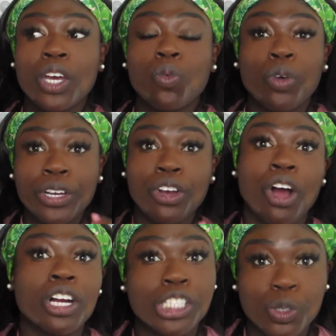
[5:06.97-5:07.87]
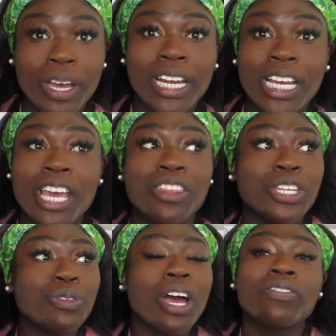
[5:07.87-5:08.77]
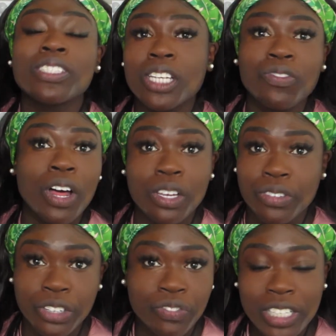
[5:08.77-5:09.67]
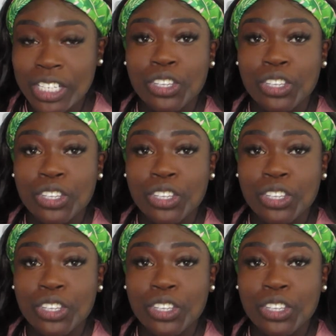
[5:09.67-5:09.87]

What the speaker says: when you're already sweating and then you have stuff all over your face.